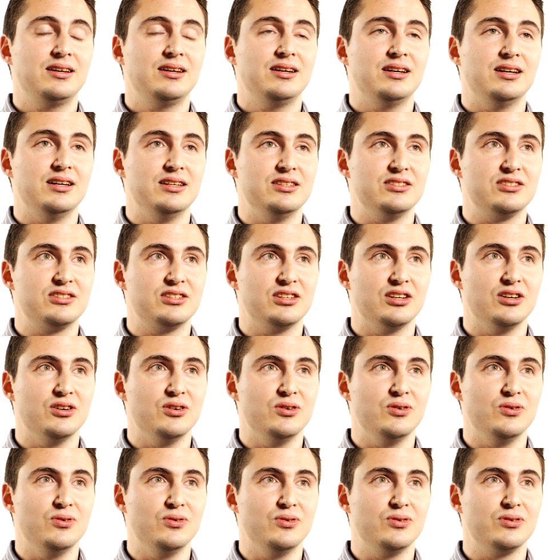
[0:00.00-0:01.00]
And
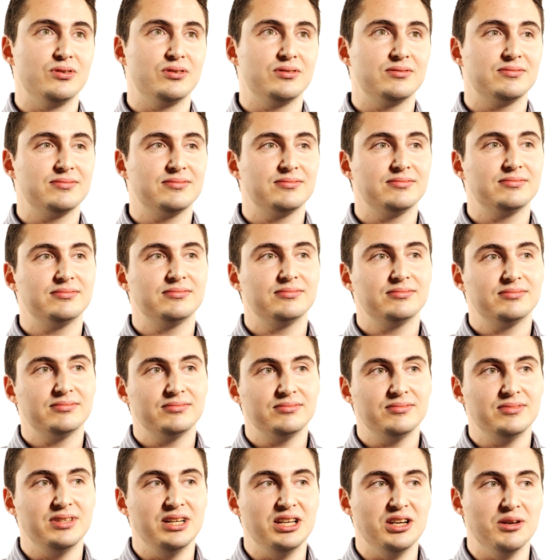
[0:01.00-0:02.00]
so,
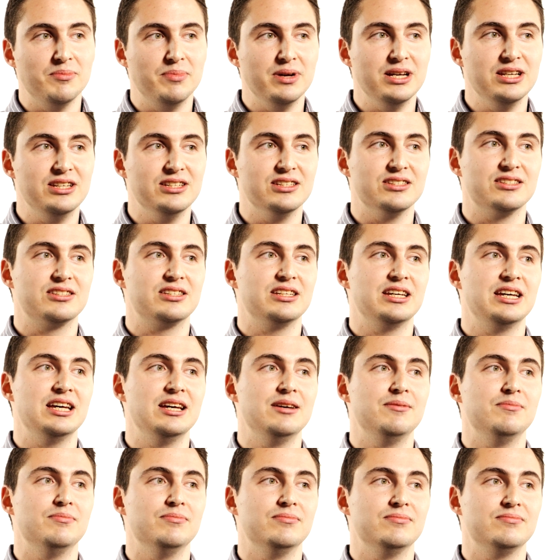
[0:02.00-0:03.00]
in obedience to
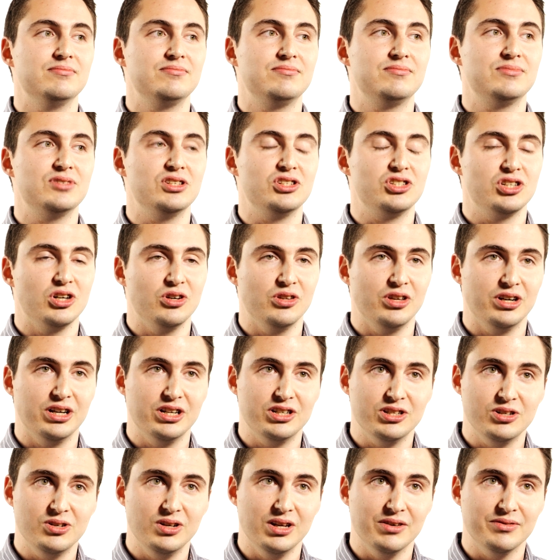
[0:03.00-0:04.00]
him, to show that I
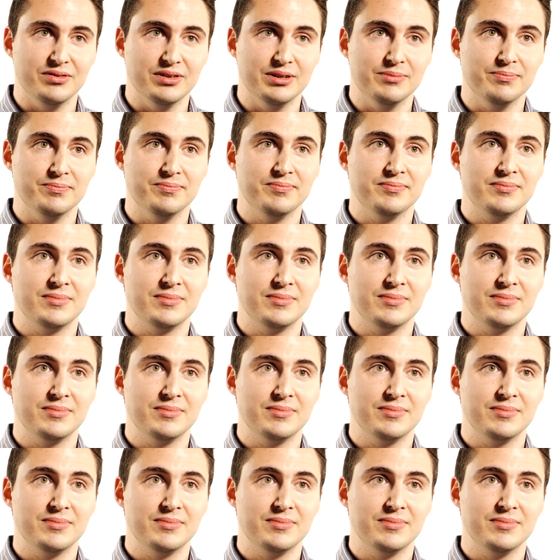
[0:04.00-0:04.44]
do love him,